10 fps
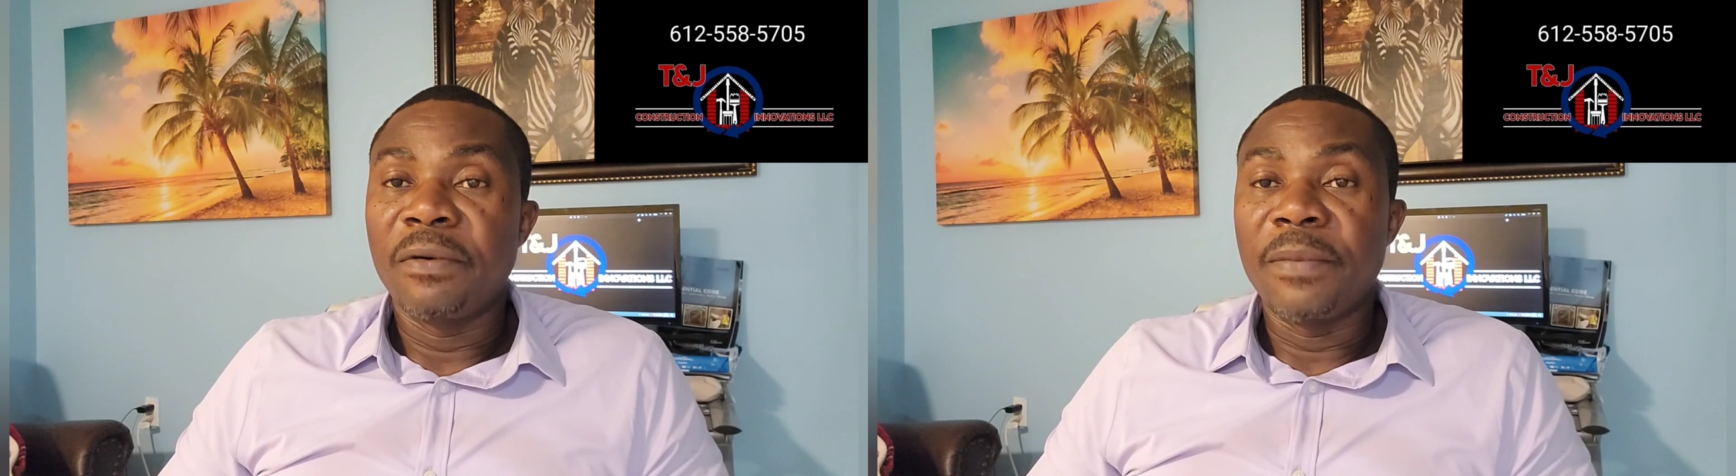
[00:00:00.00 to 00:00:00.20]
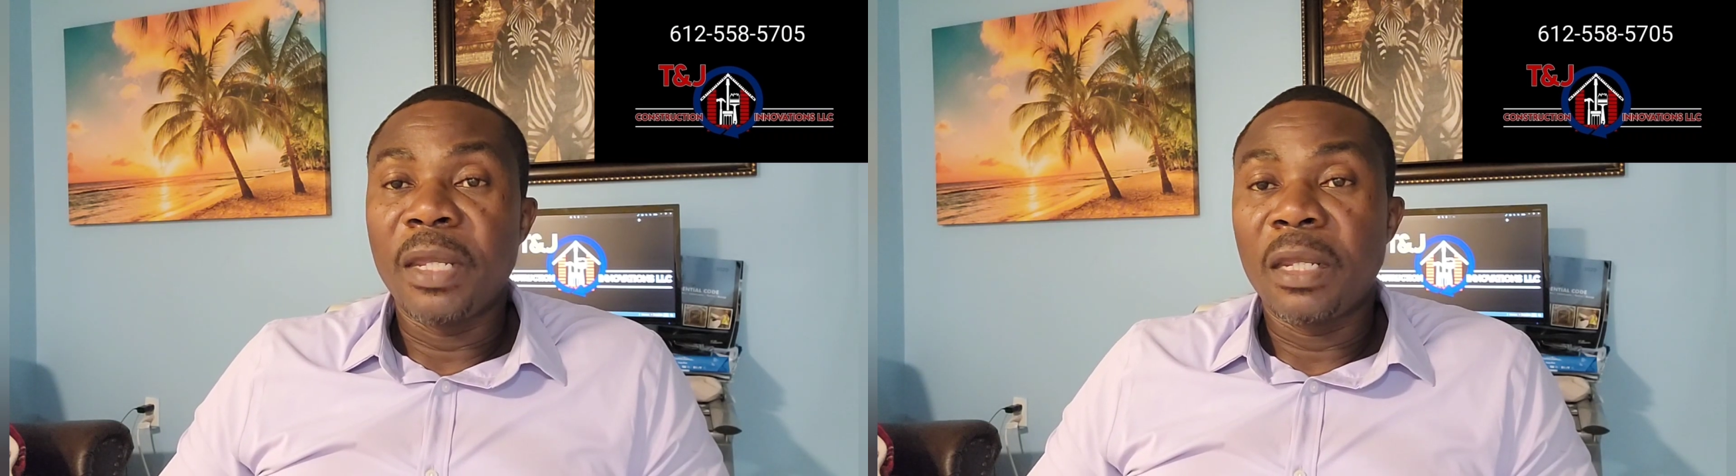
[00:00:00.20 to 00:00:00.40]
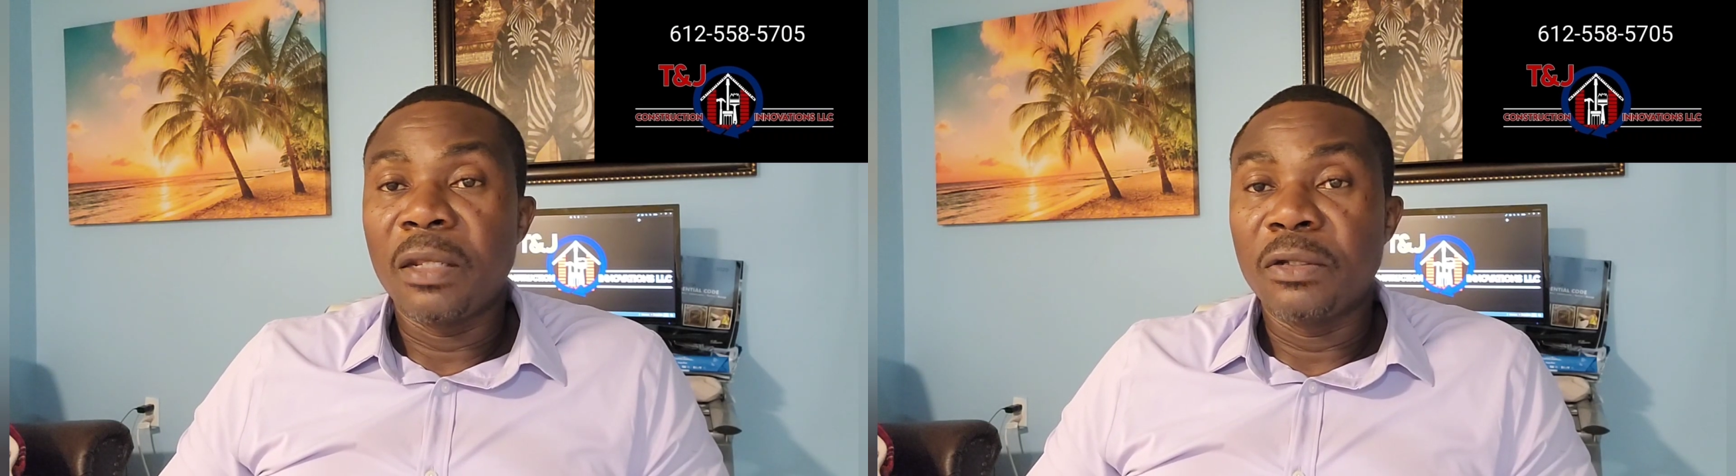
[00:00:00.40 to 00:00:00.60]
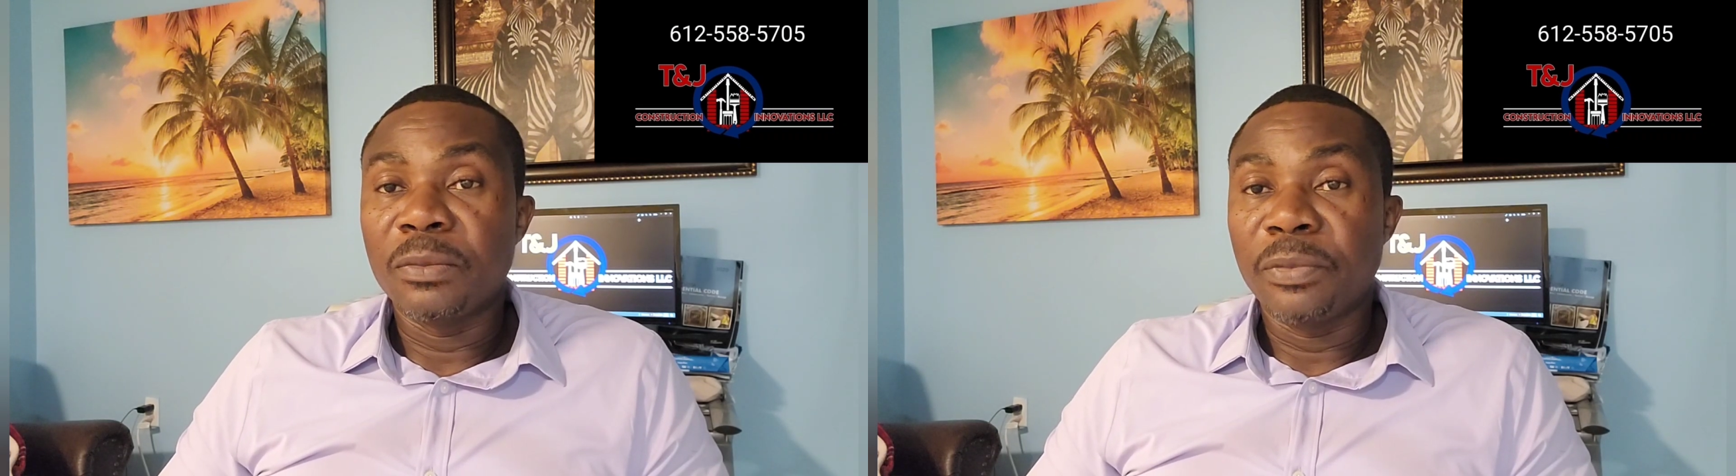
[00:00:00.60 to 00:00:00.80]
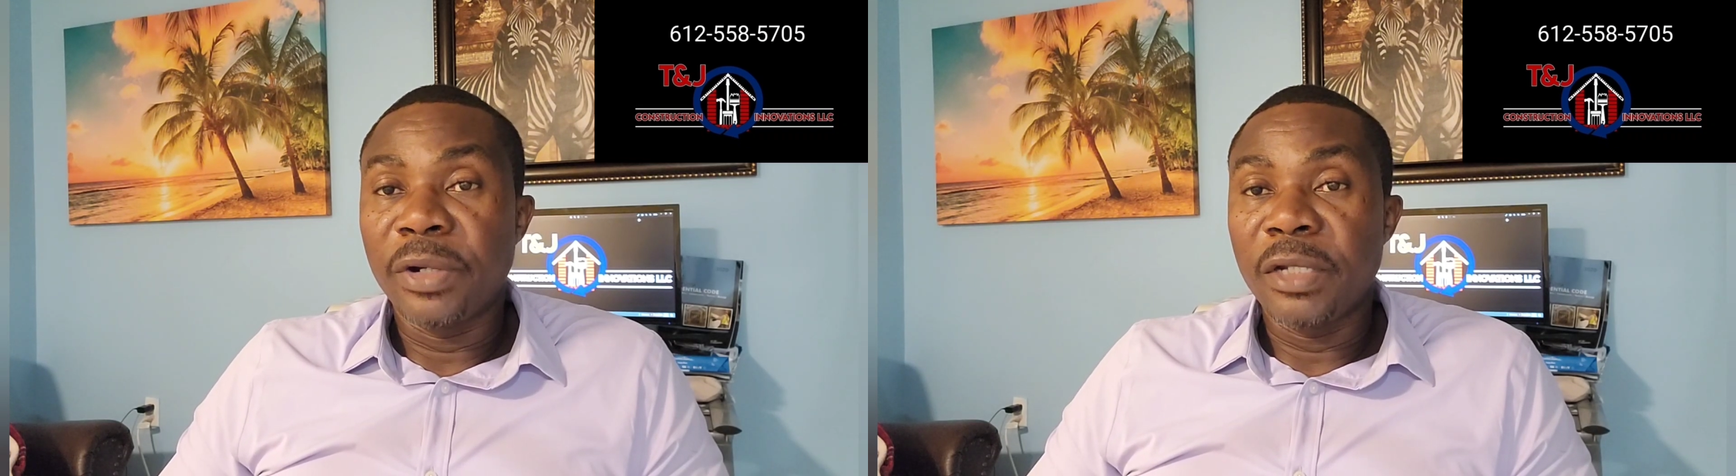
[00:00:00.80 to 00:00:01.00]
making those
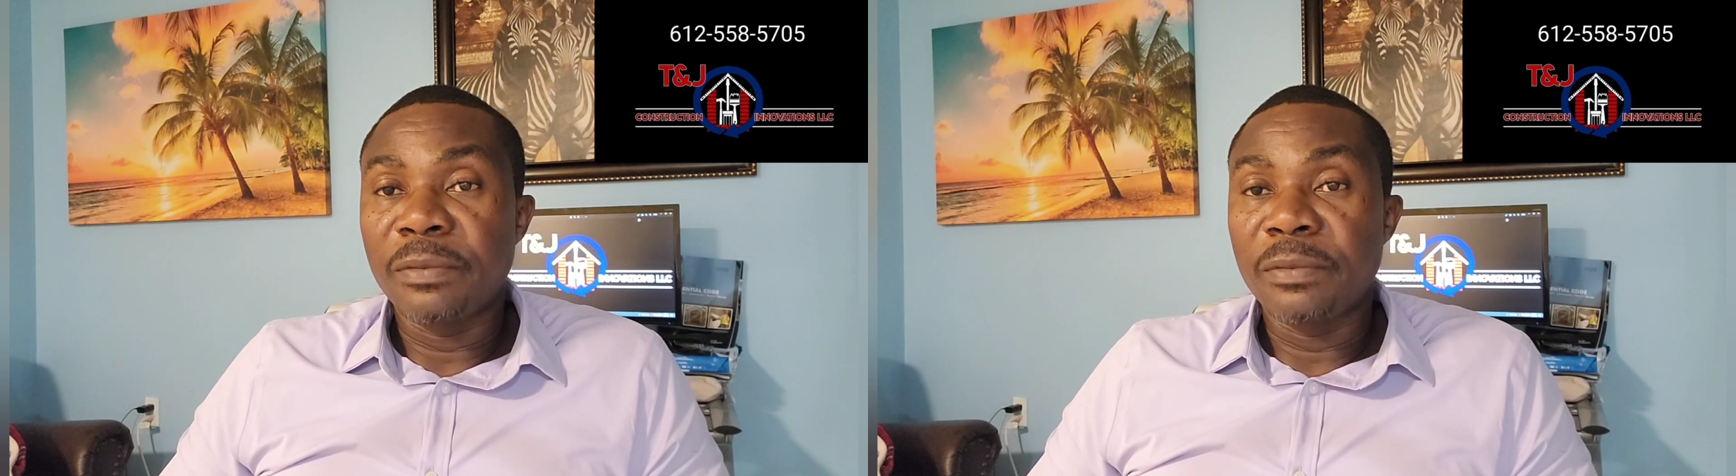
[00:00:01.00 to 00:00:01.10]
brakes,